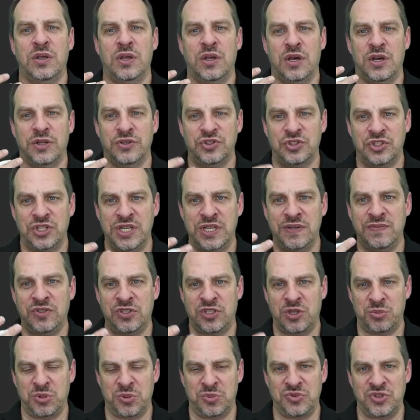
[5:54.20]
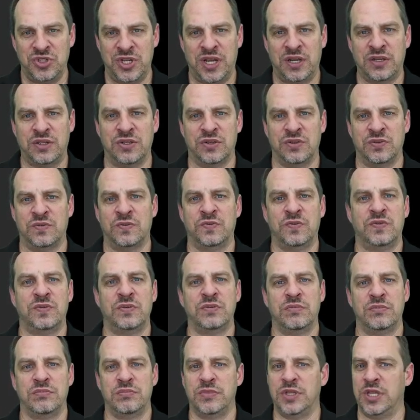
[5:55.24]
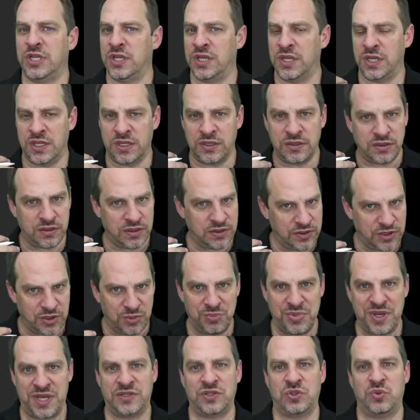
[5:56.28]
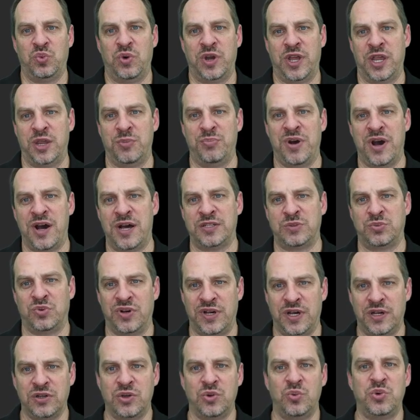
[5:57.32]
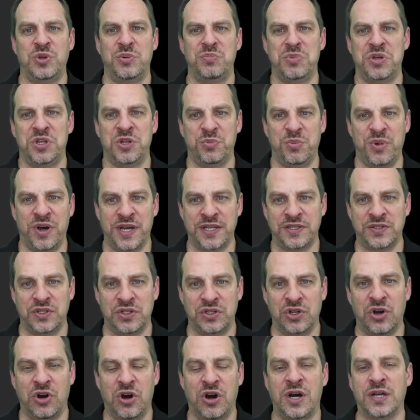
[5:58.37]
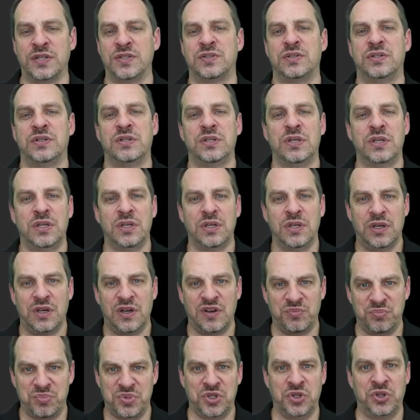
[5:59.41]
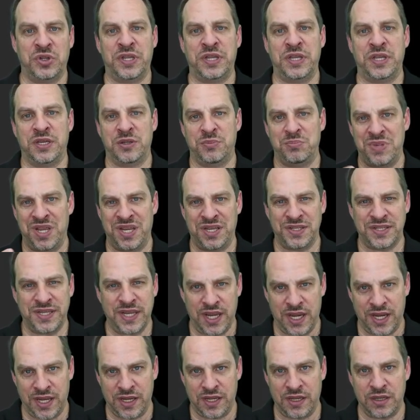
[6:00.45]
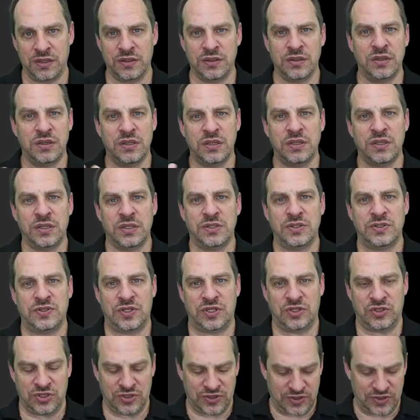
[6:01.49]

achieve some objective in the best way possible? How can we minimize the cost of building and maintaining such a